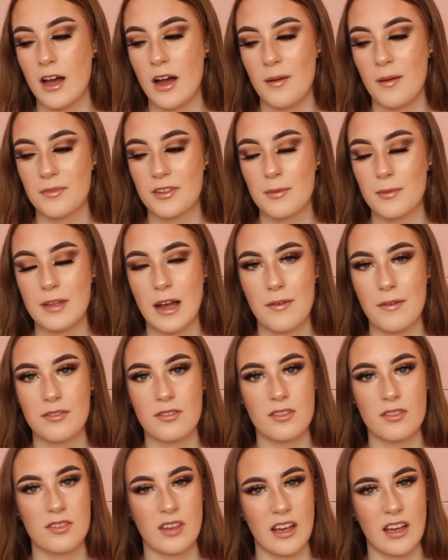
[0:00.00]
um, seem to have
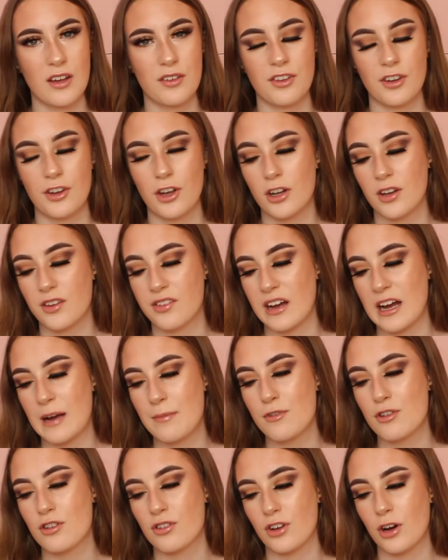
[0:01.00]
sales on all the
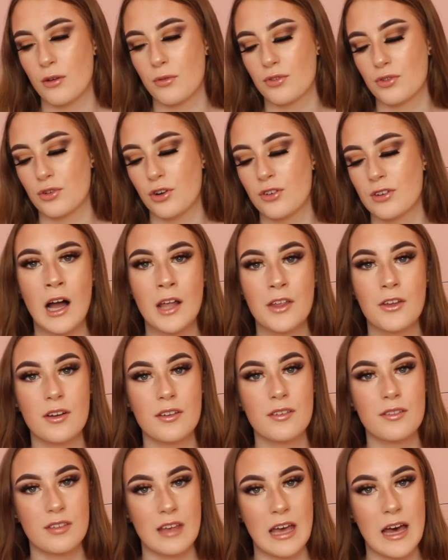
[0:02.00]
time, which is always good. And you
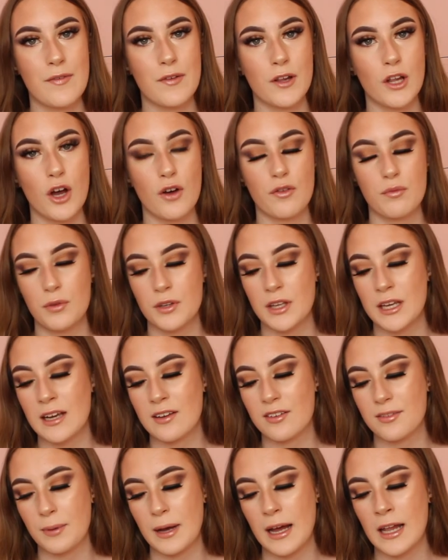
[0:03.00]
can save a lot of money
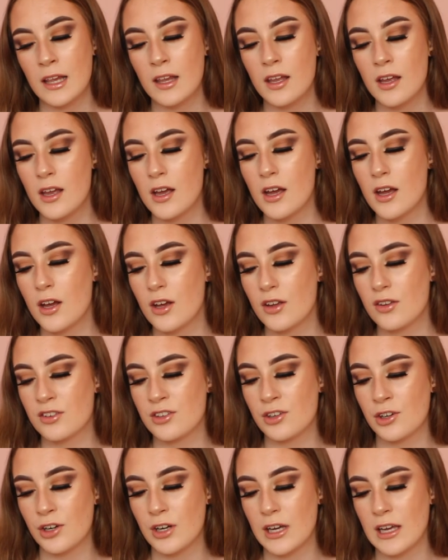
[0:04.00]
as well.
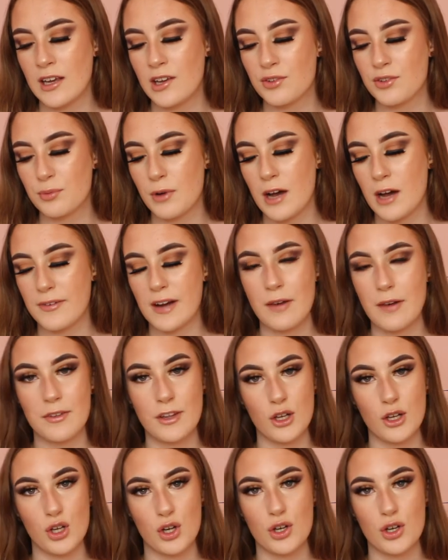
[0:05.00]
So it is worth having
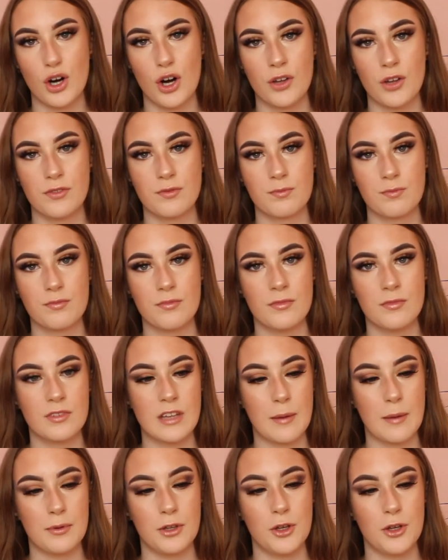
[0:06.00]
a look on
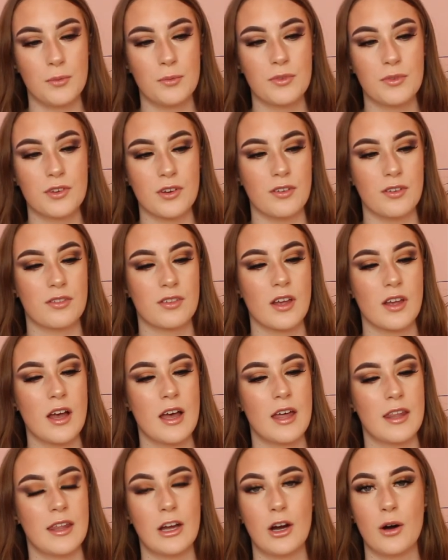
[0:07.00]
Debenhams because
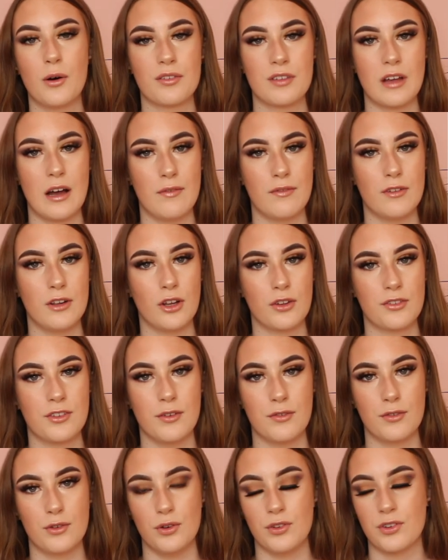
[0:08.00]
they always have lots
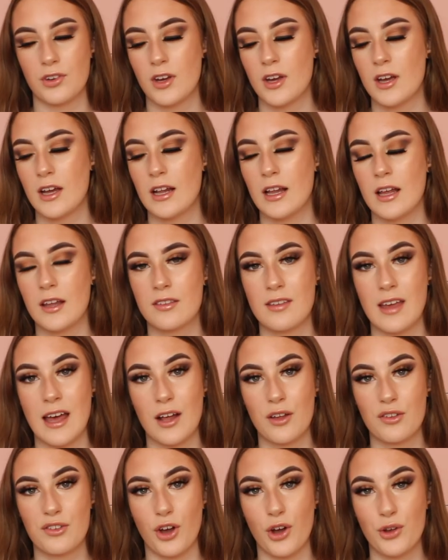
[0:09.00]
of good
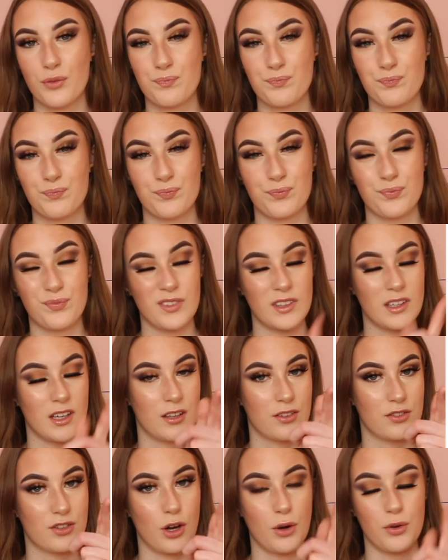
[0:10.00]
sales on
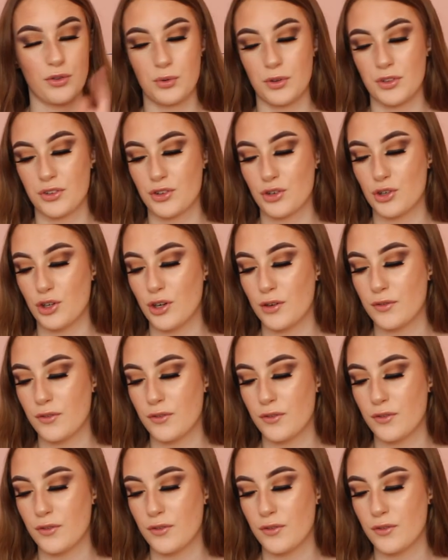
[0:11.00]
it's always one to go